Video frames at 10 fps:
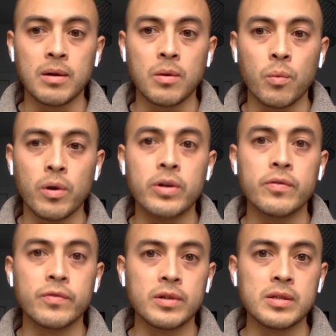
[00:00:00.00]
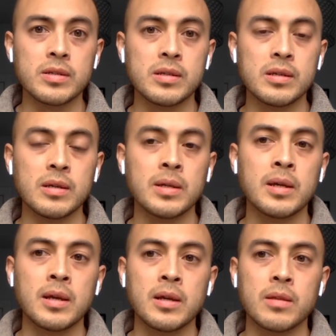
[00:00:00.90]
wonderful to
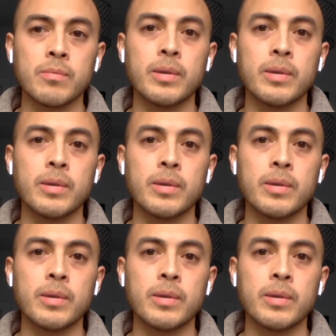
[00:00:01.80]
see